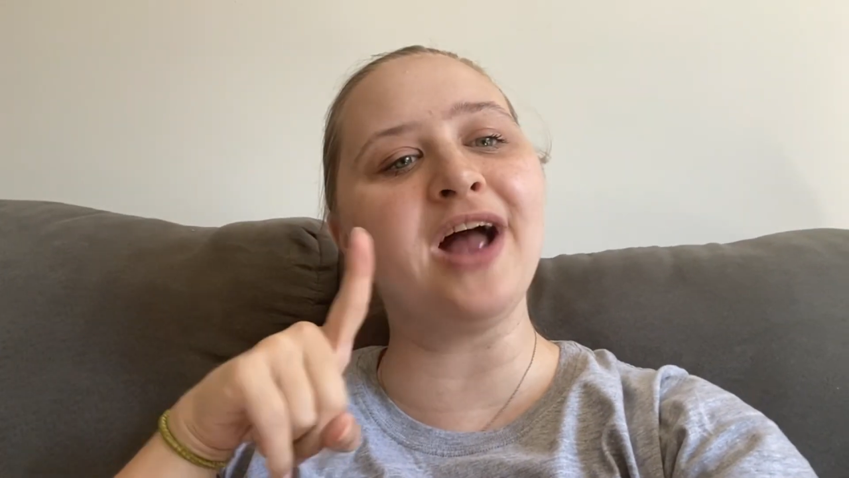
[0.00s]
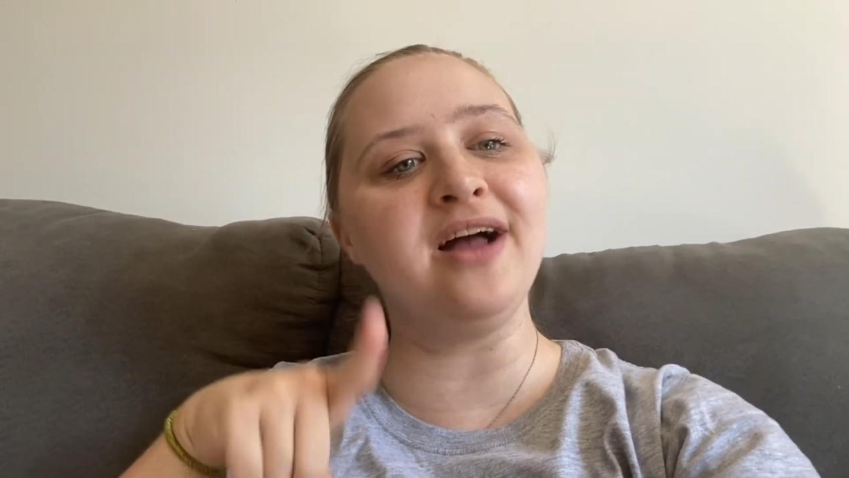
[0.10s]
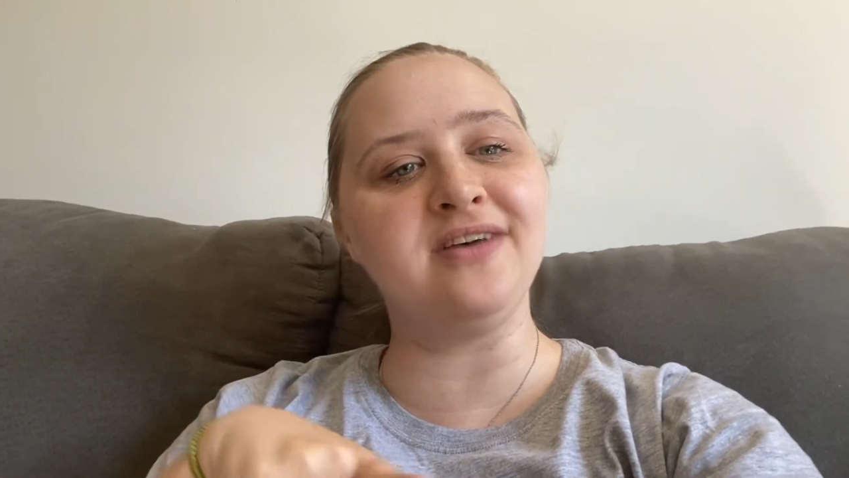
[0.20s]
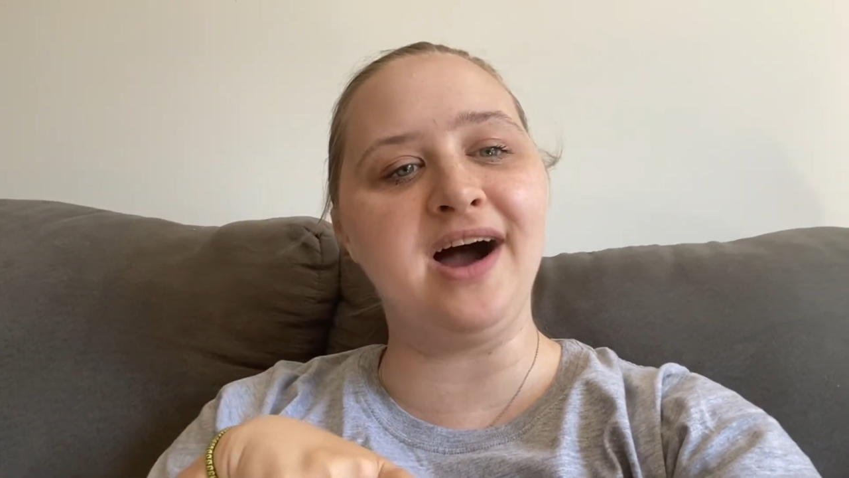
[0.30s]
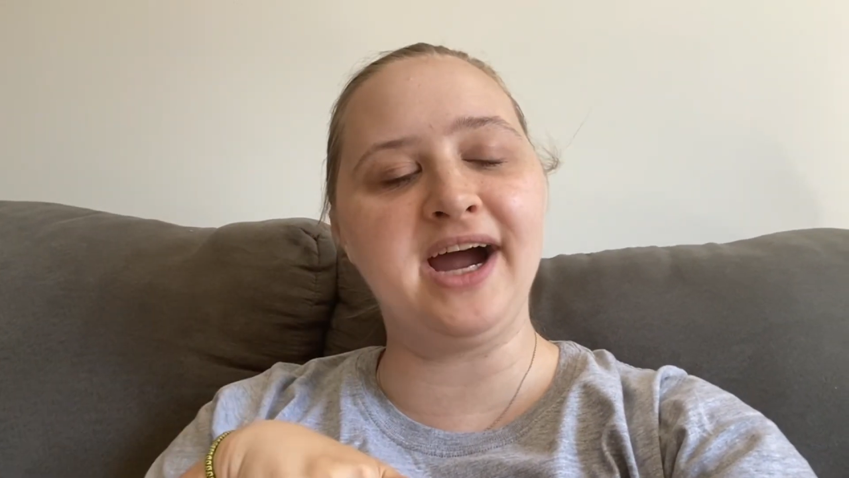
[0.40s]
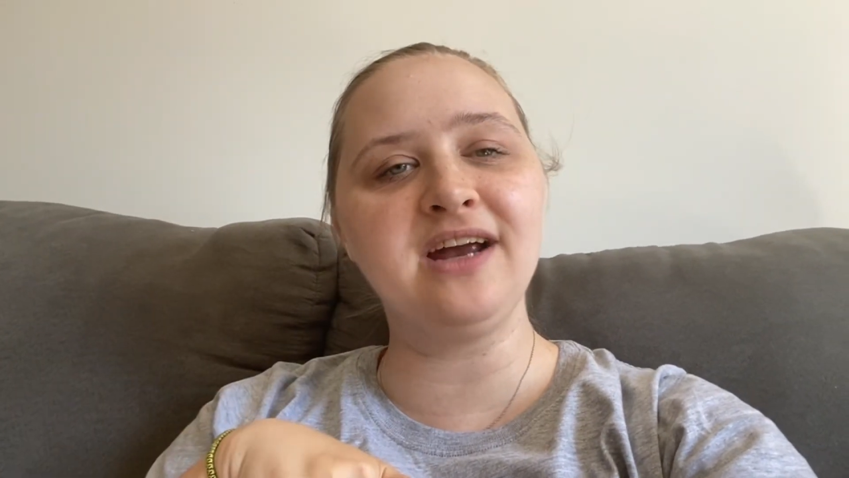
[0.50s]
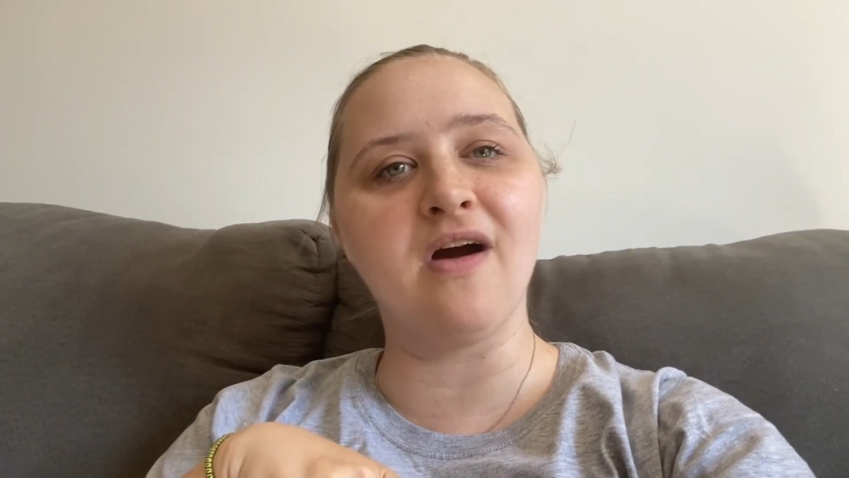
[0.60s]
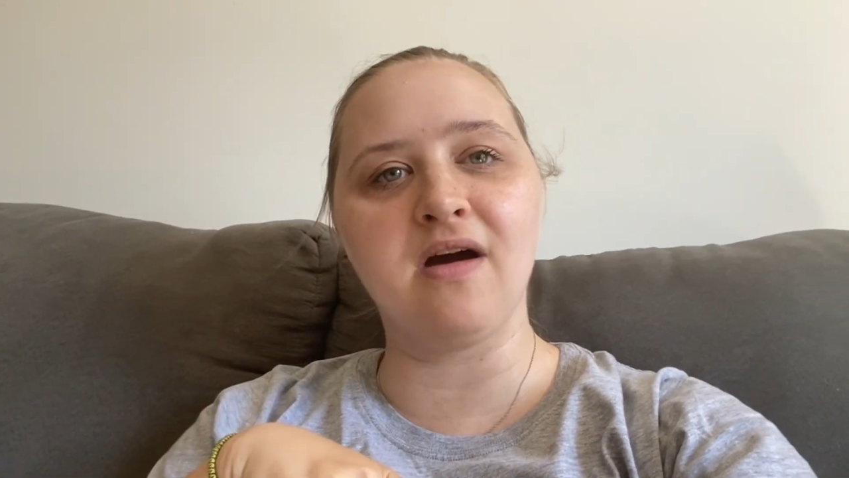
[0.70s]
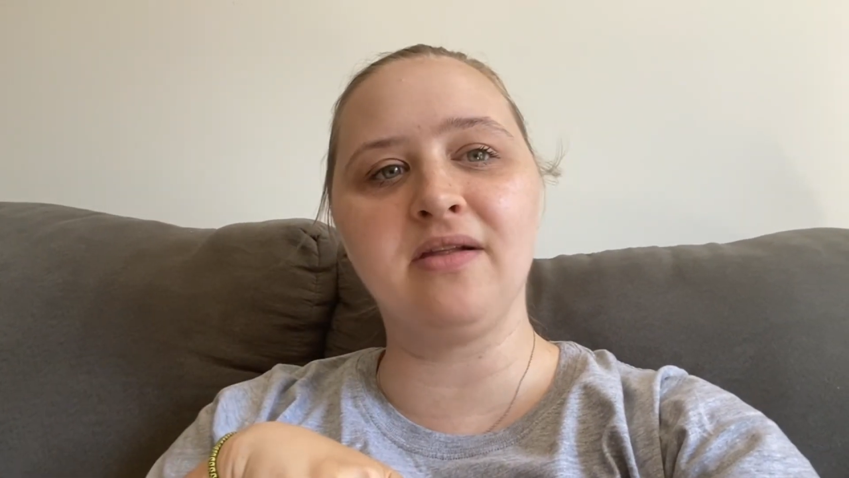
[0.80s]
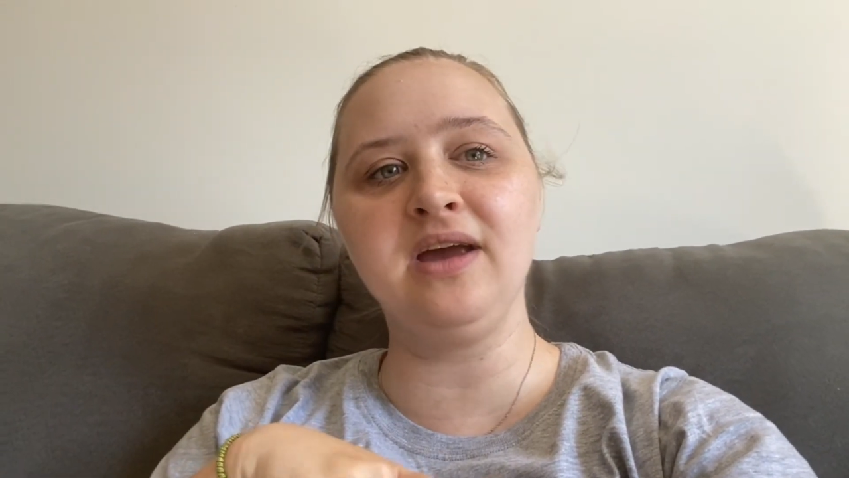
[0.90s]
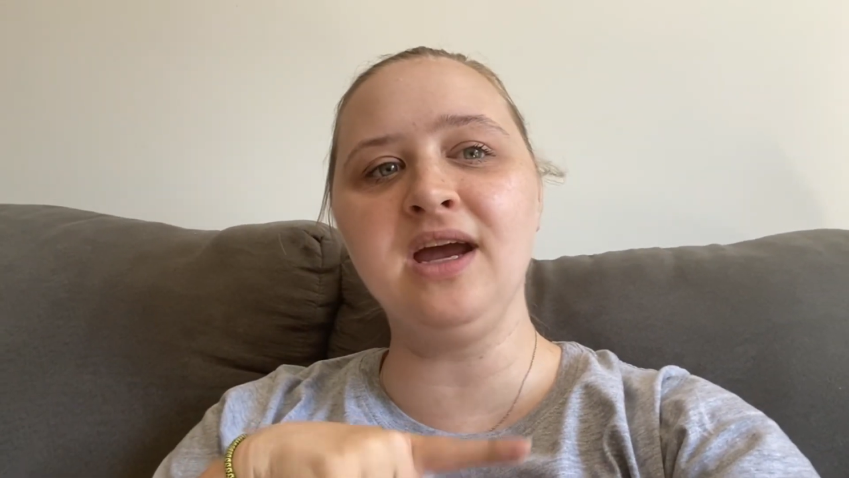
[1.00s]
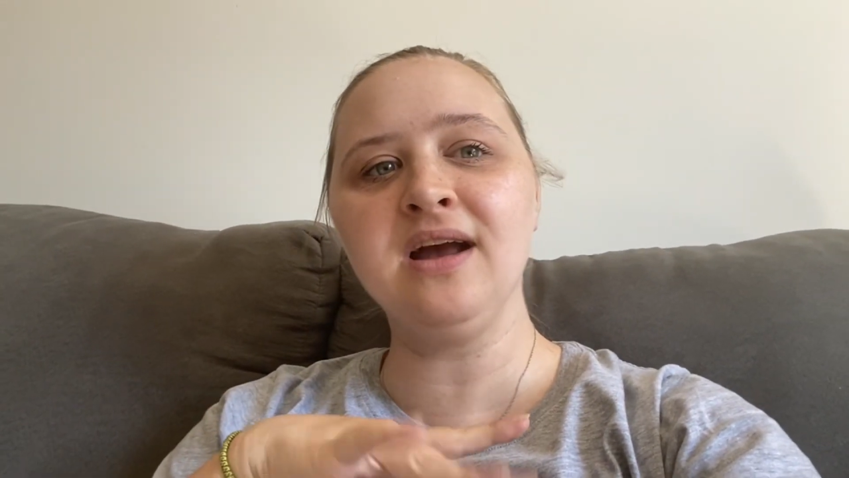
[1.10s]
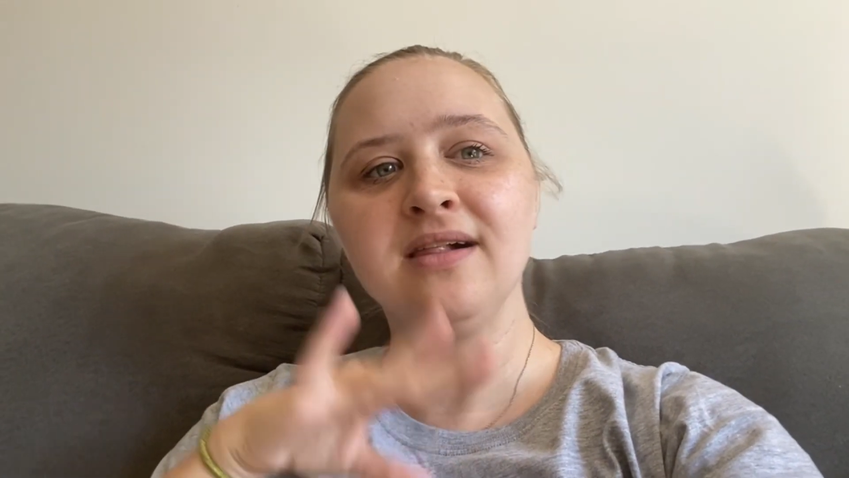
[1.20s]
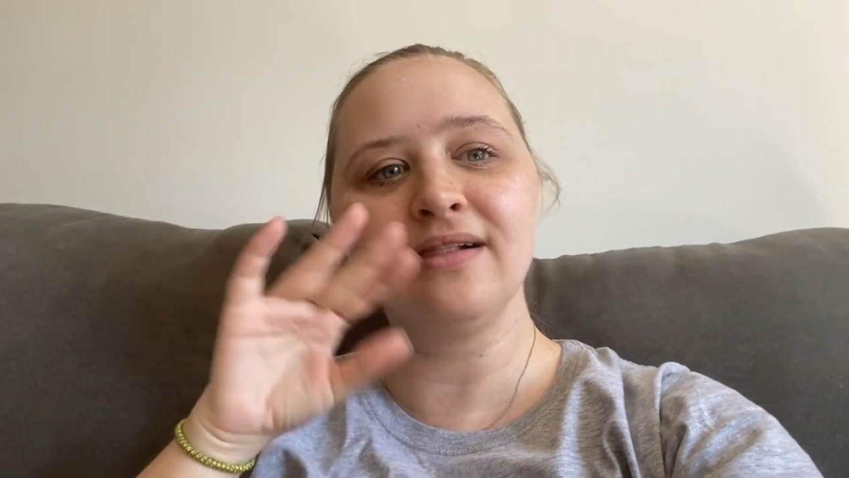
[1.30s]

of iCarly.